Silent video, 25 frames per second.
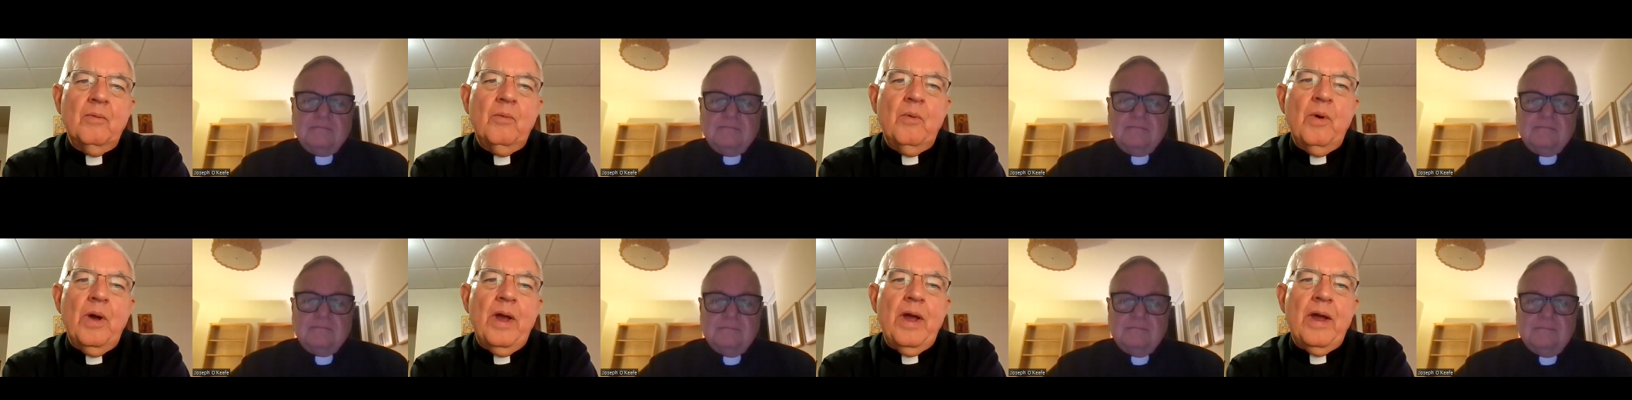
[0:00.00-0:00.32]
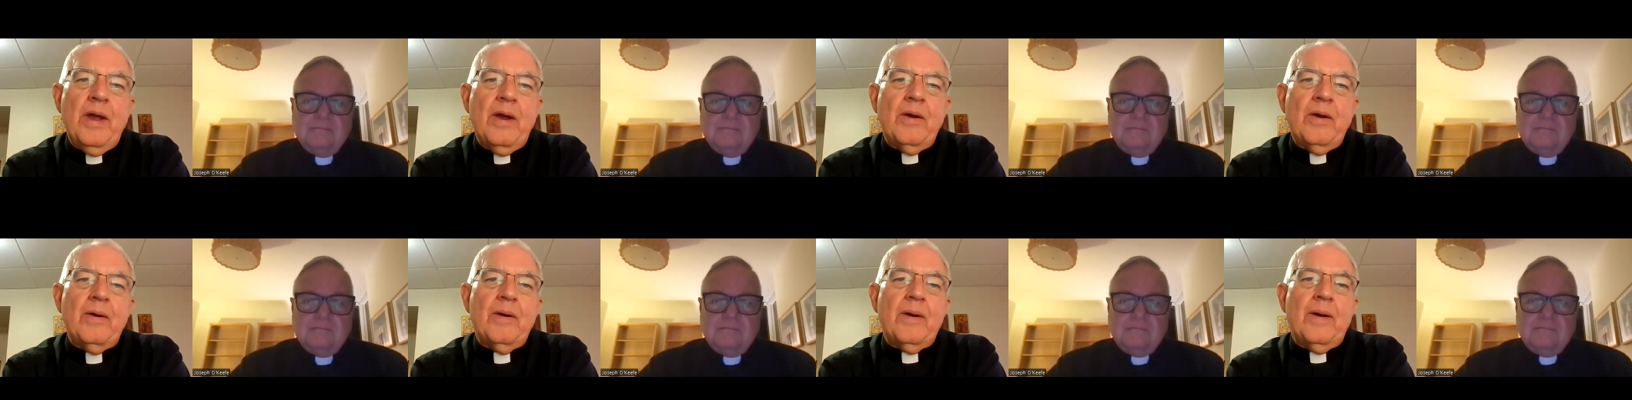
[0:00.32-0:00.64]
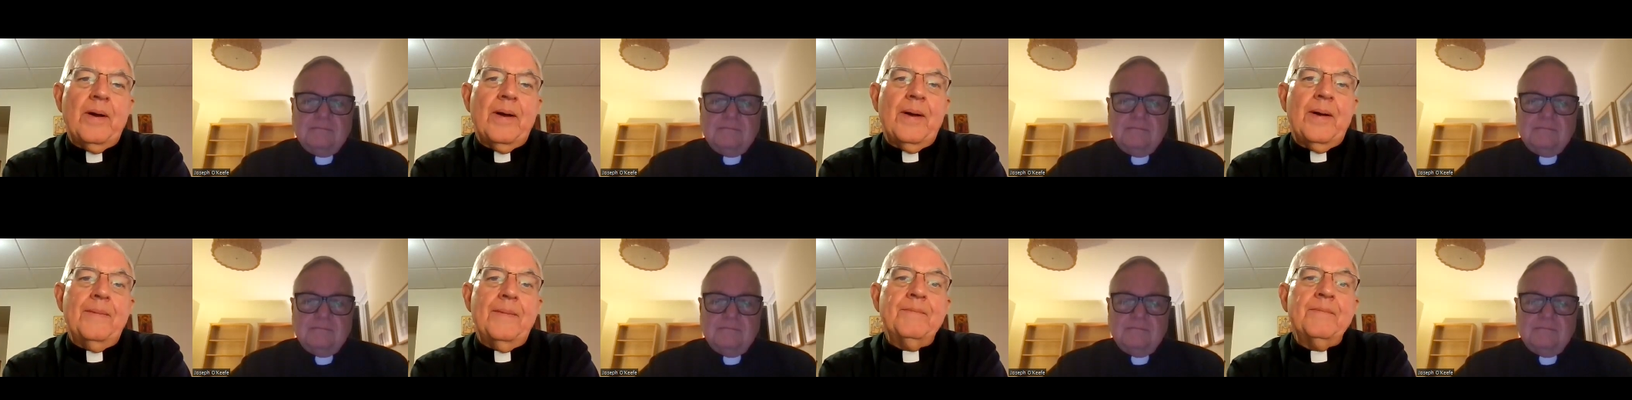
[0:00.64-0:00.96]
Speaker 1: where
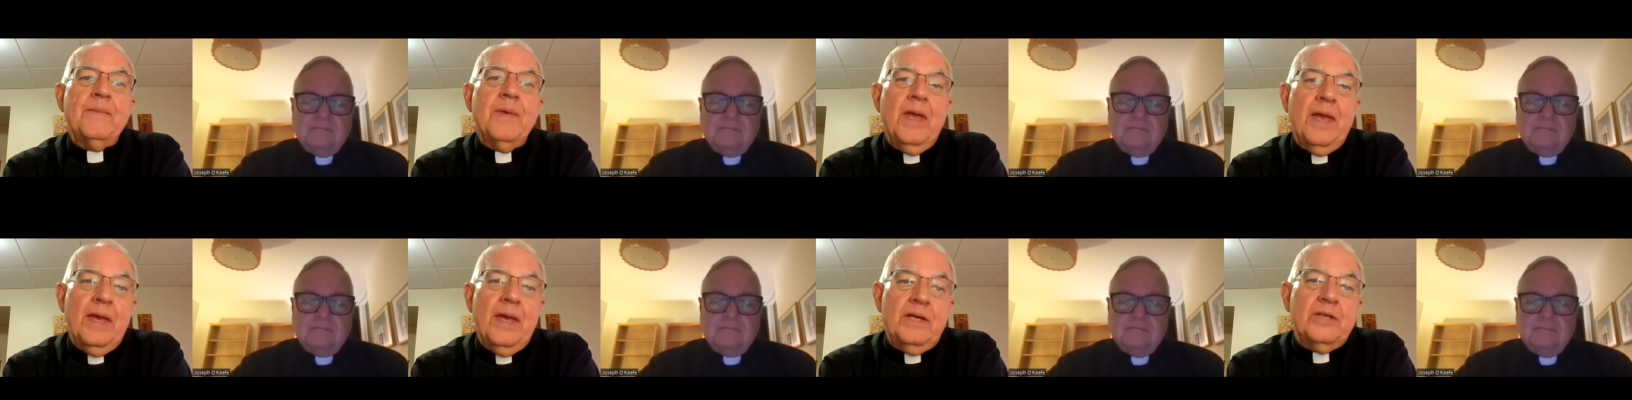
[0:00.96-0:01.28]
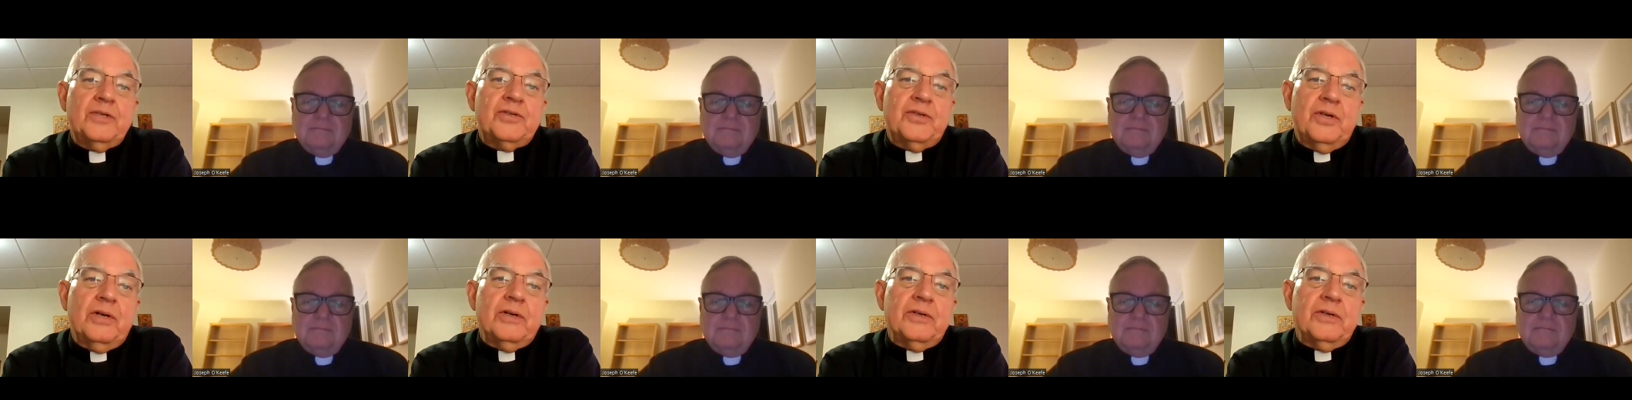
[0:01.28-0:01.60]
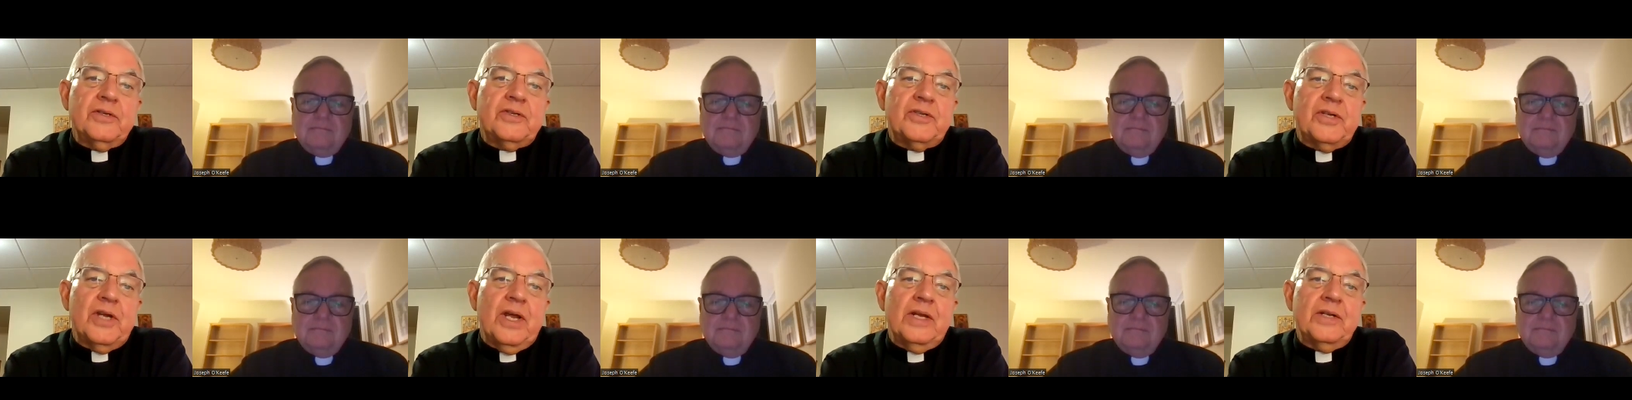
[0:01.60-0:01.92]
um, in a
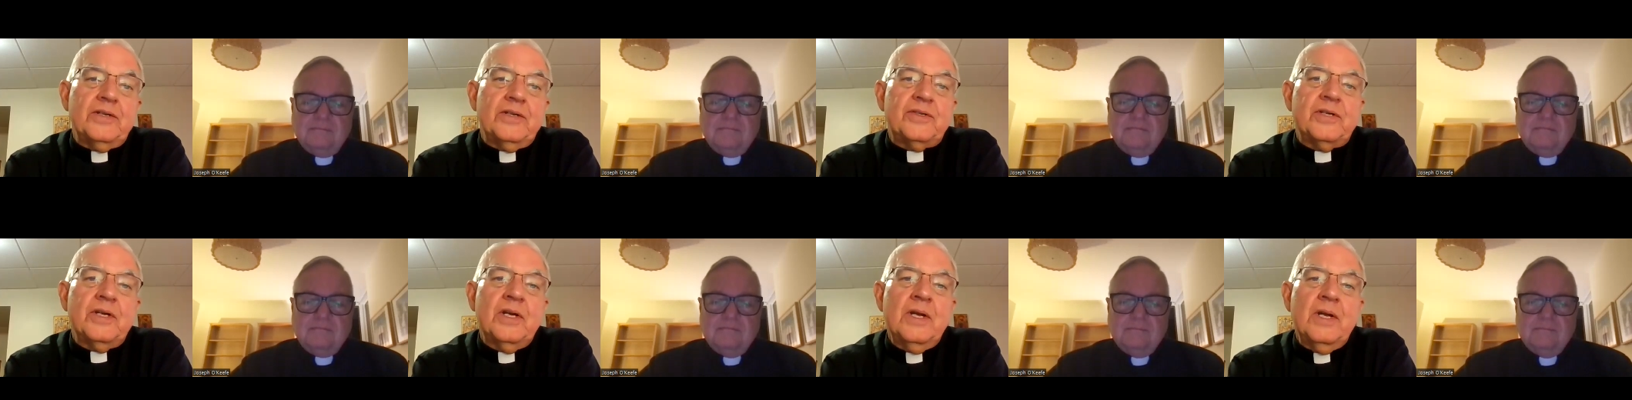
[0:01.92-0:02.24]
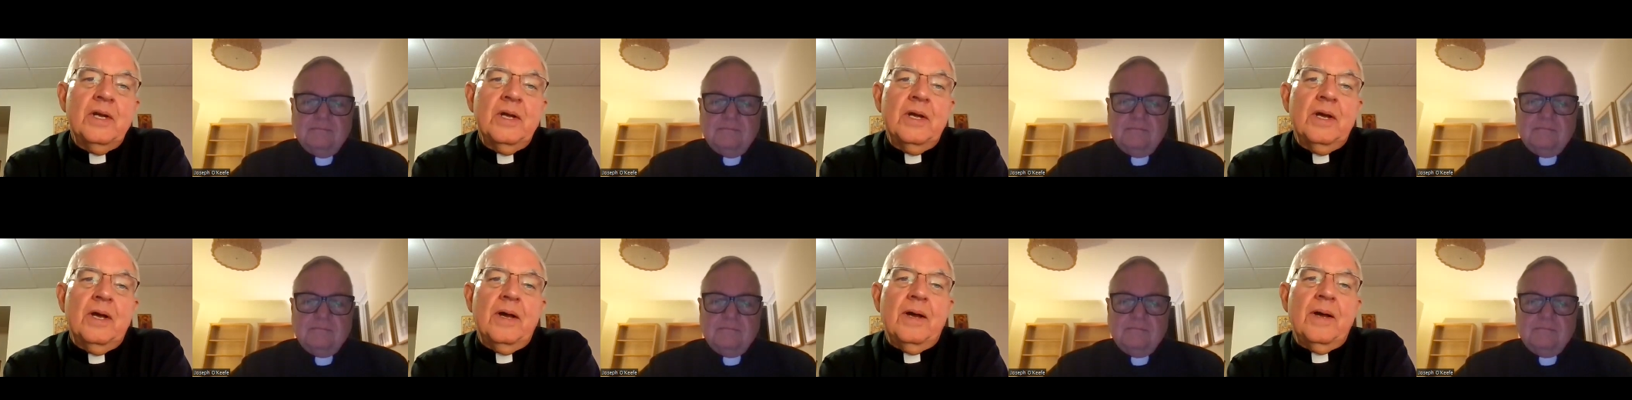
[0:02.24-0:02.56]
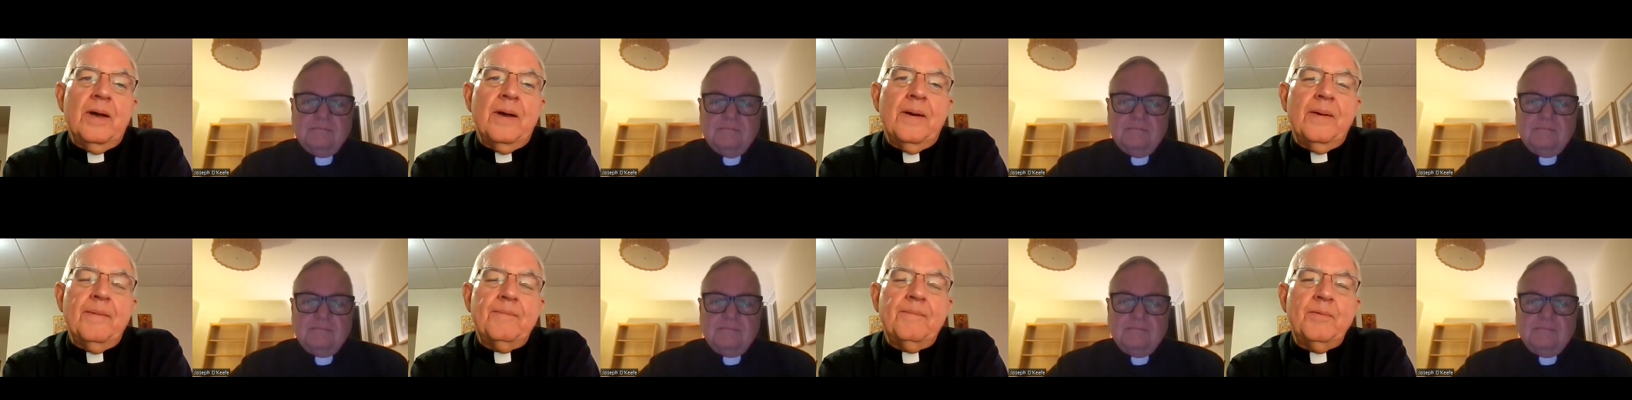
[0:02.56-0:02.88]
certain sense
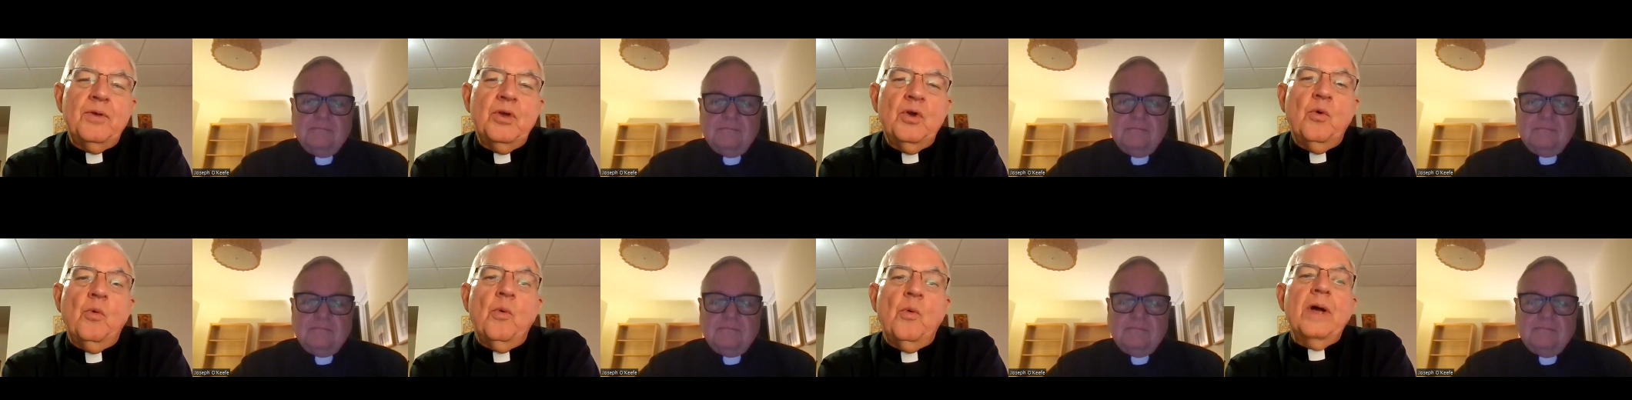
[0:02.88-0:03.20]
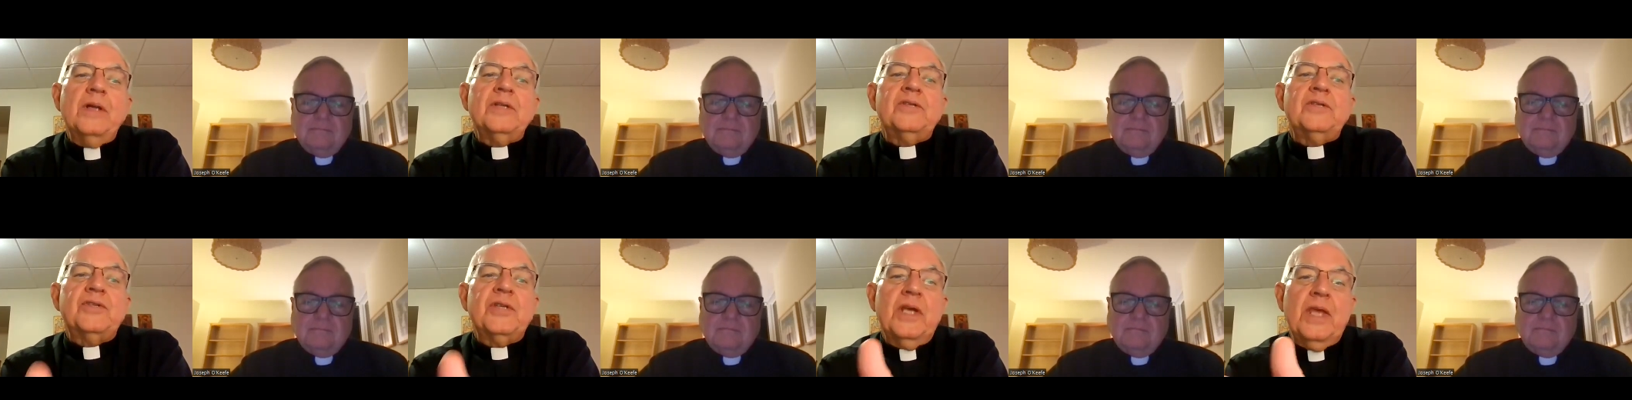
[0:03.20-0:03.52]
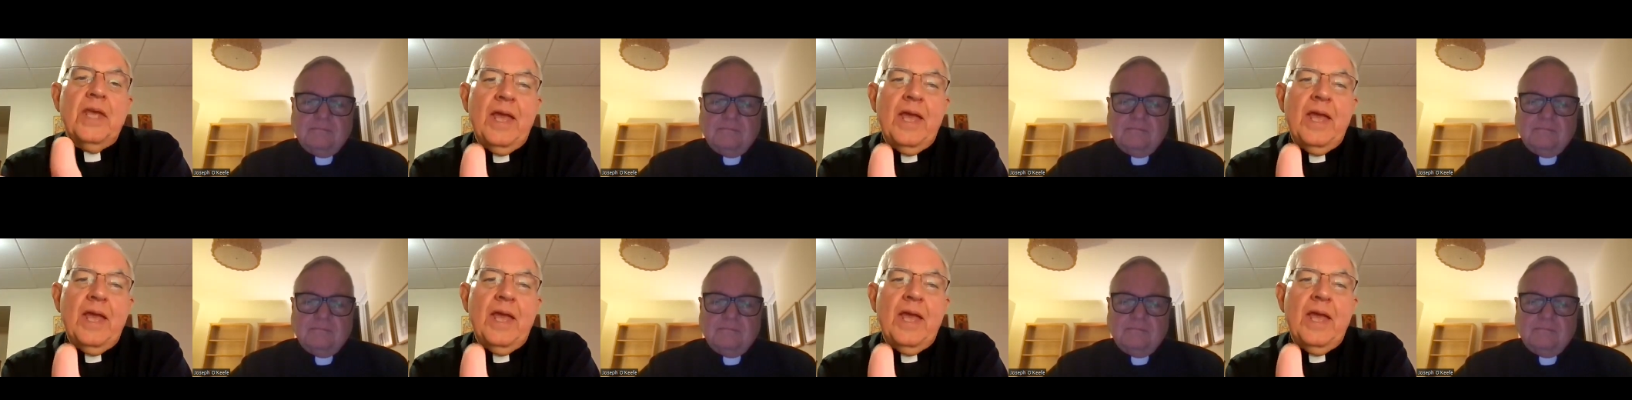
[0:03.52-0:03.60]
uh, you once